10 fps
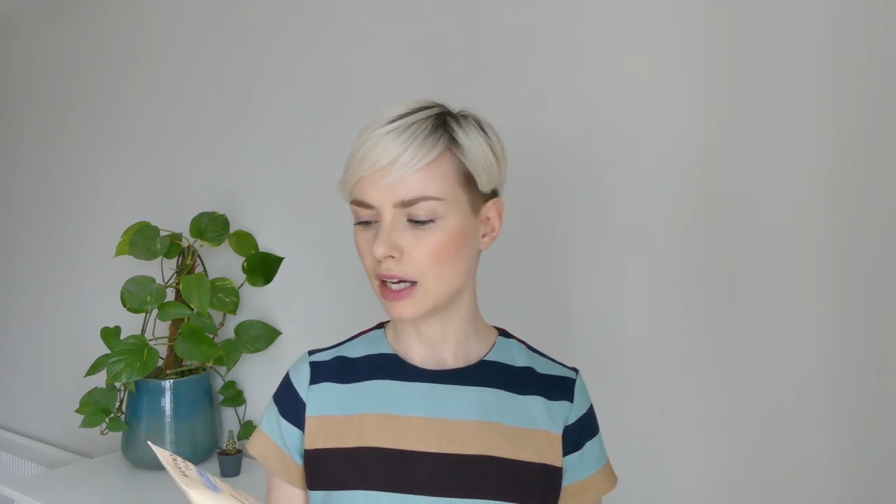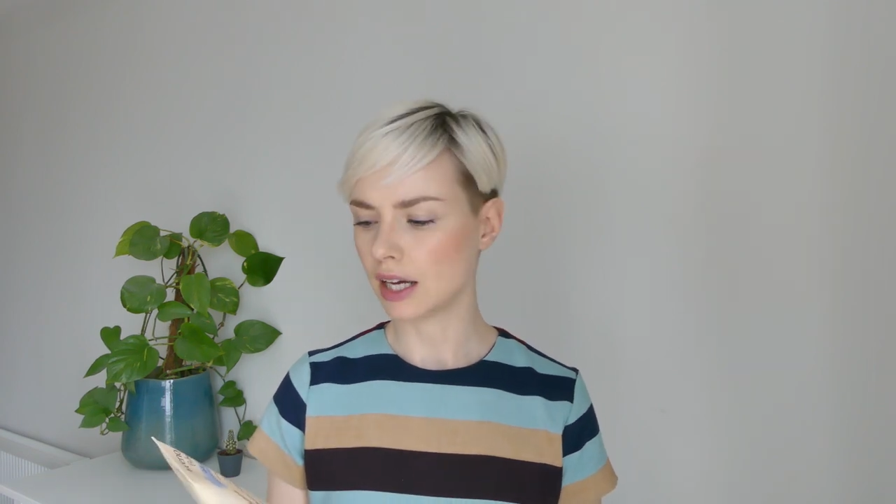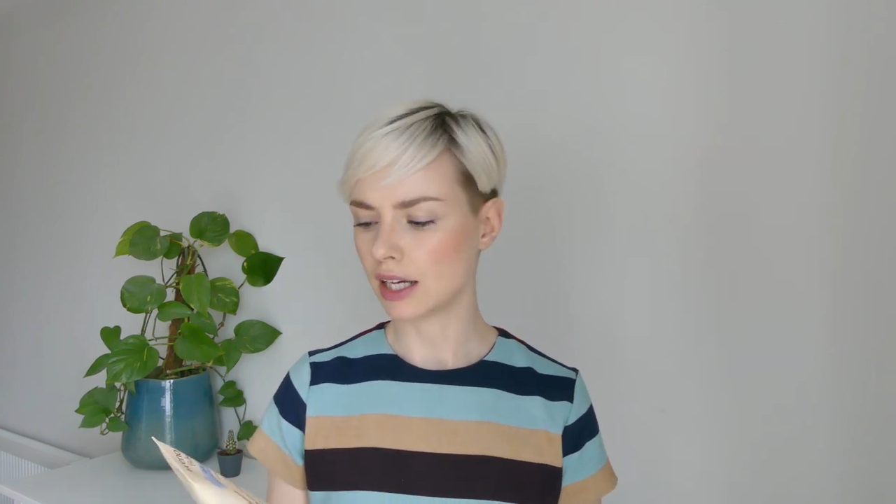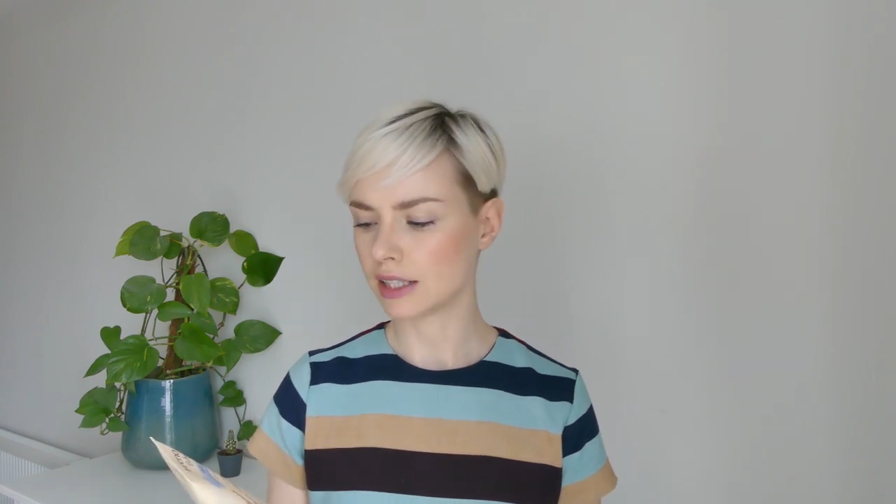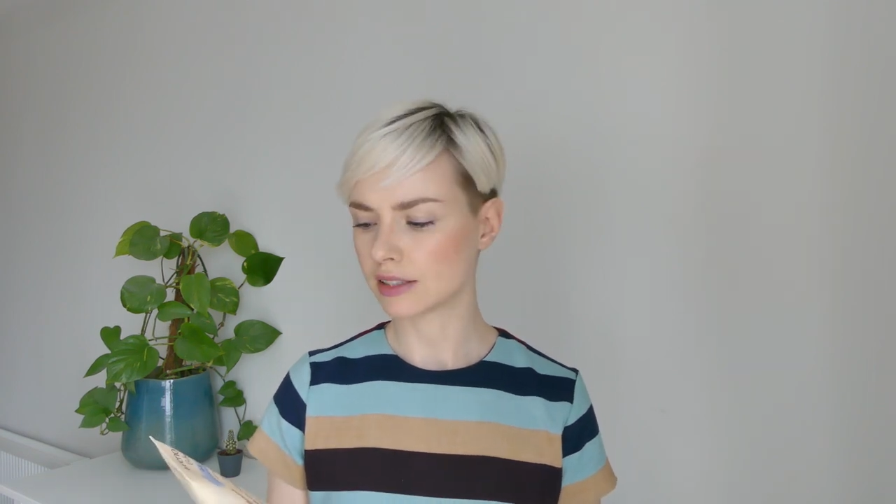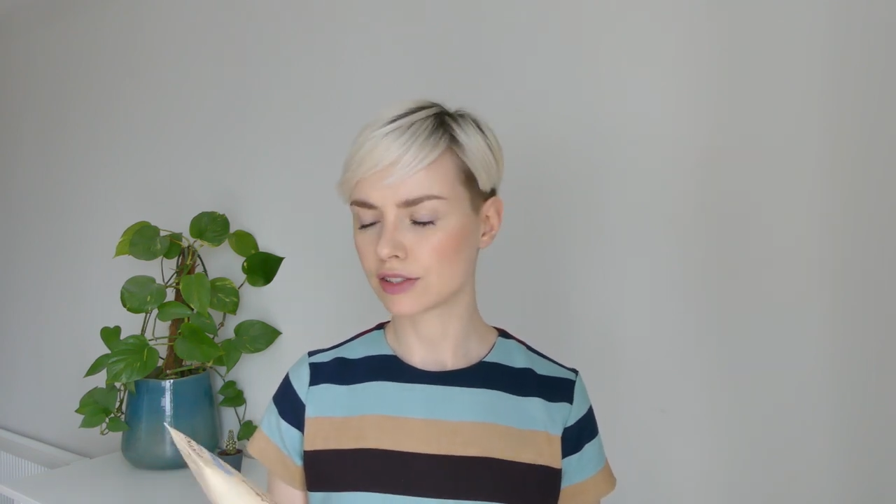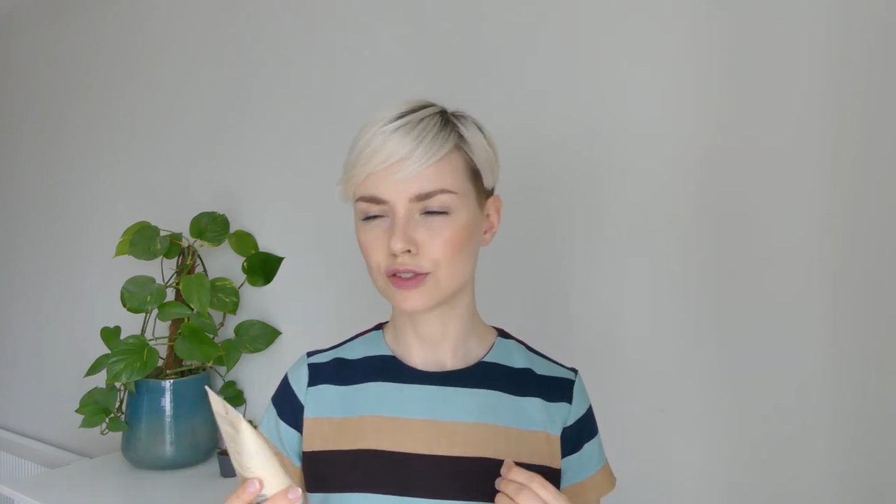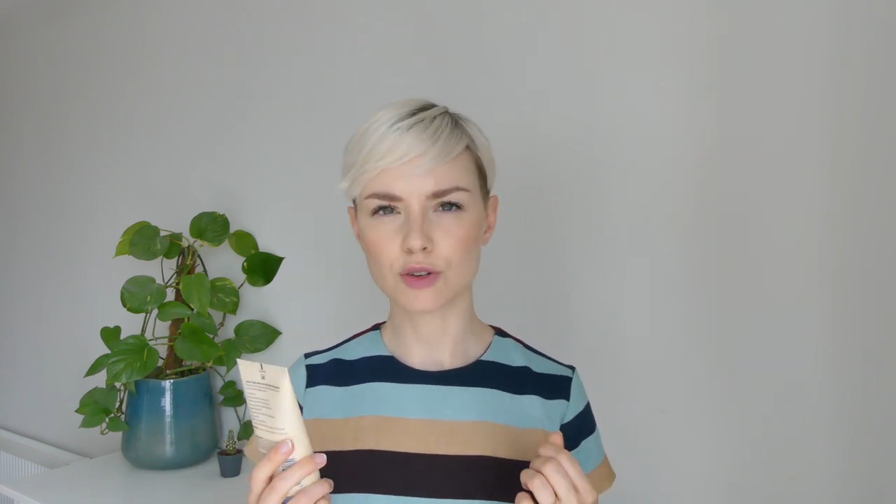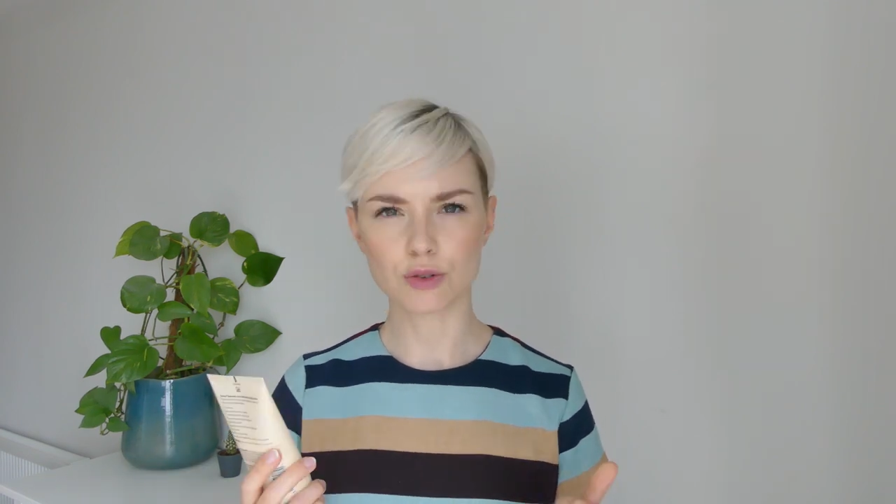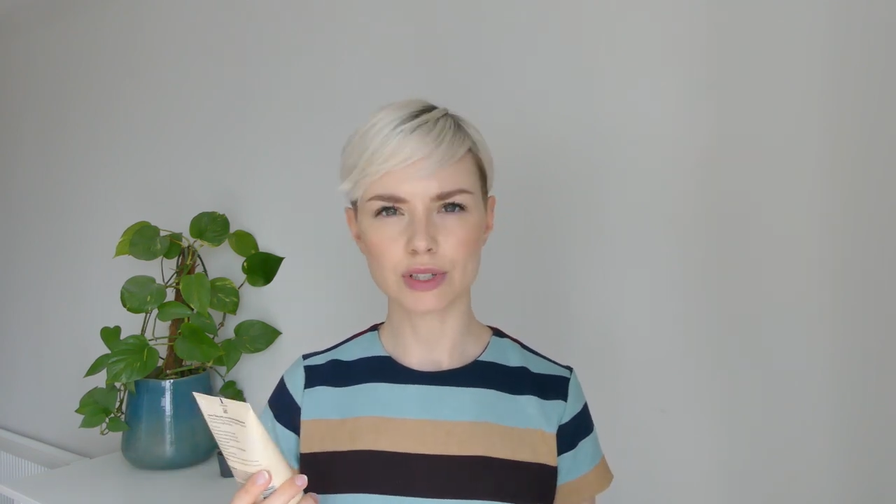It's
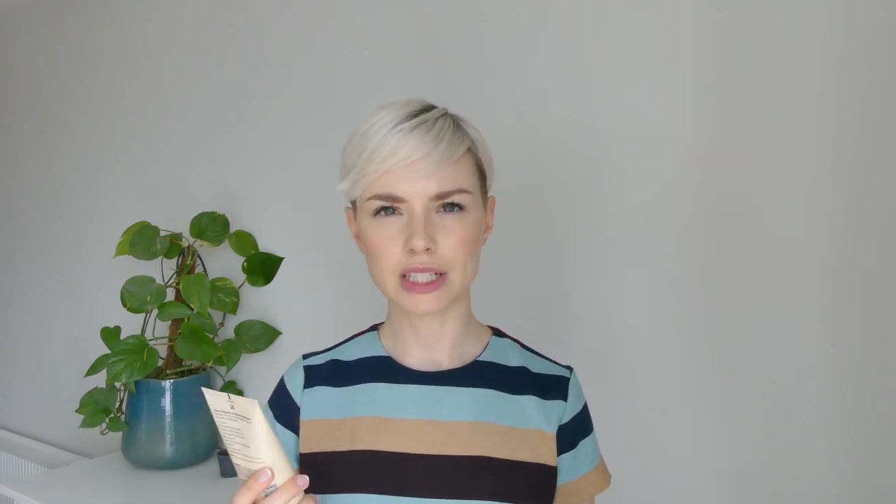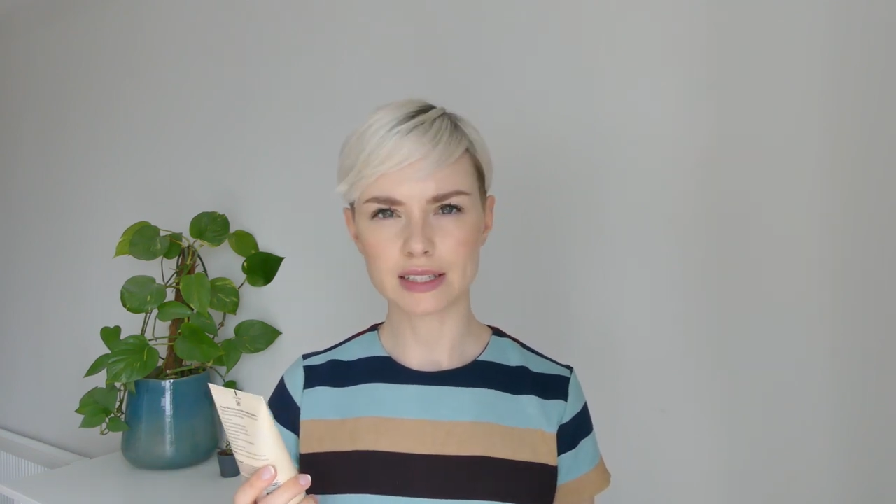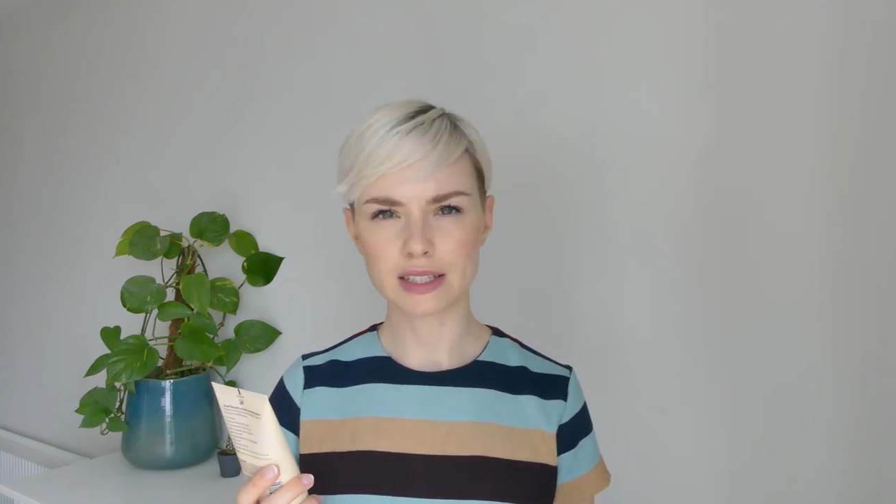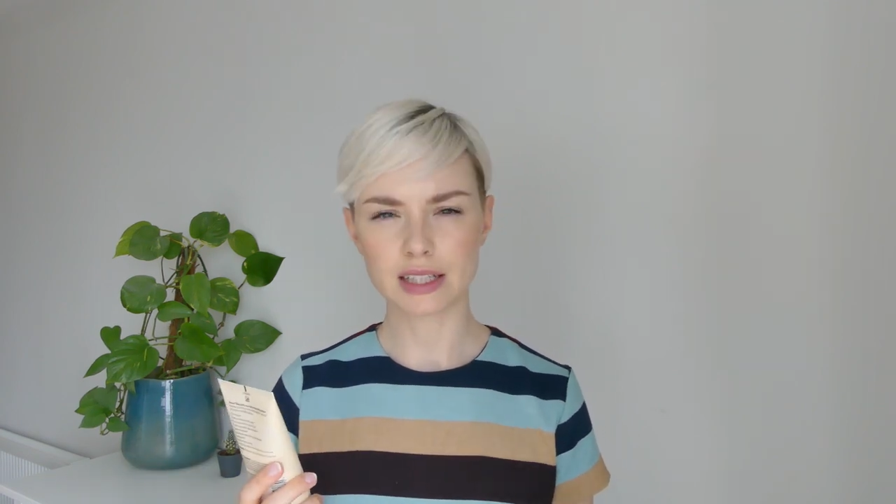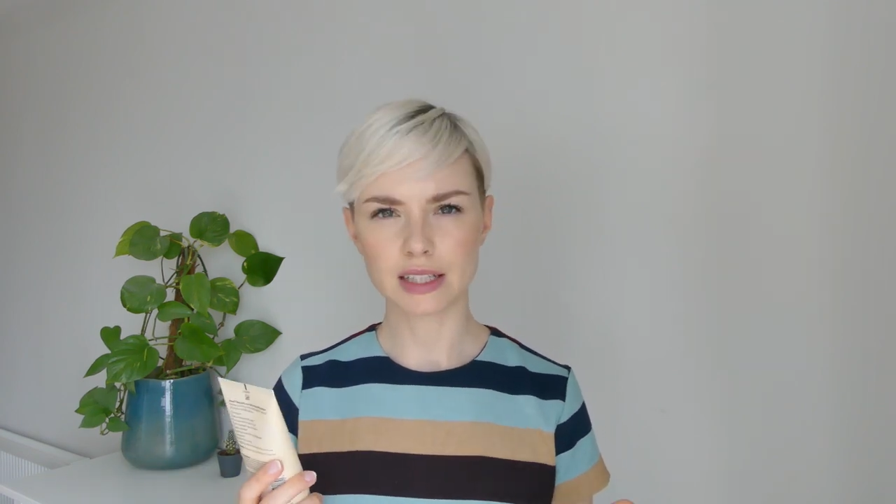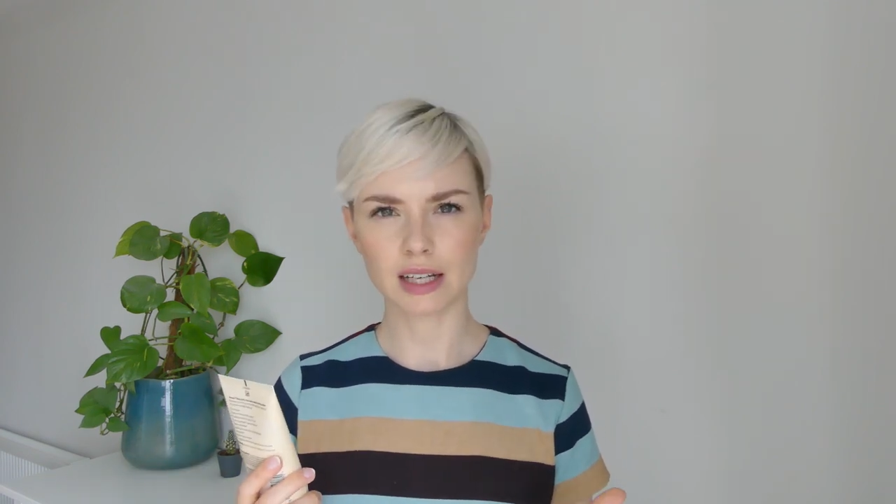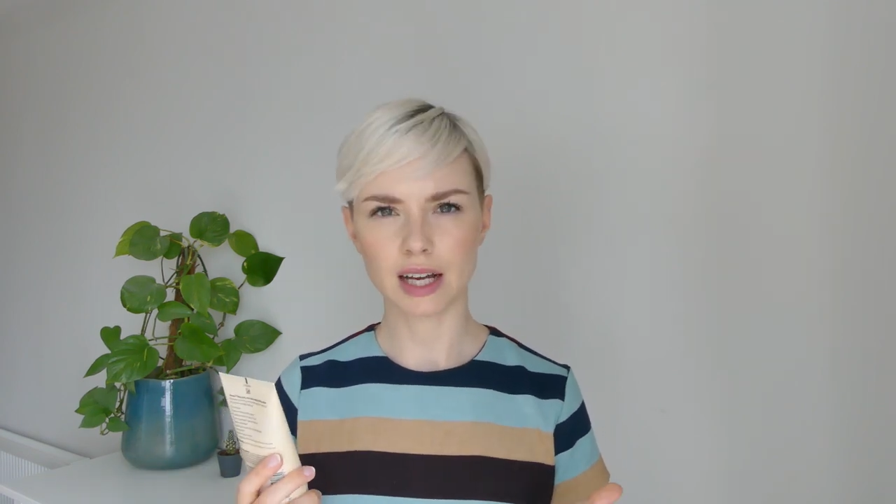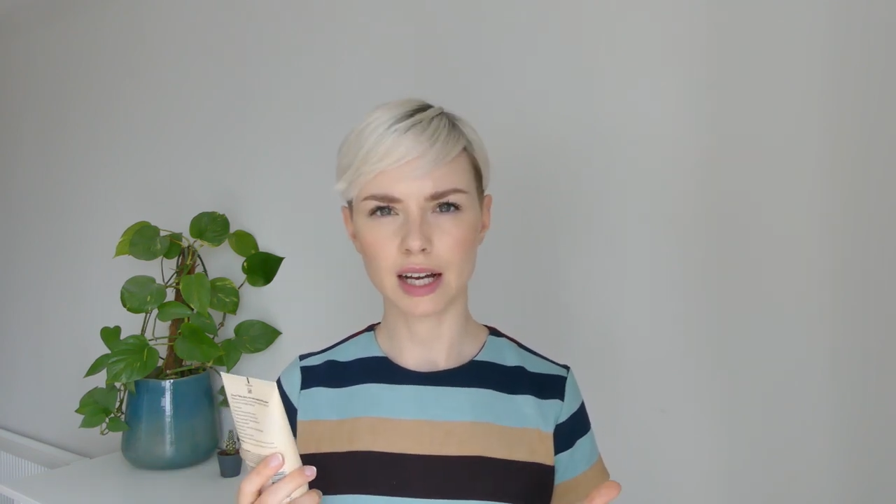not greasy,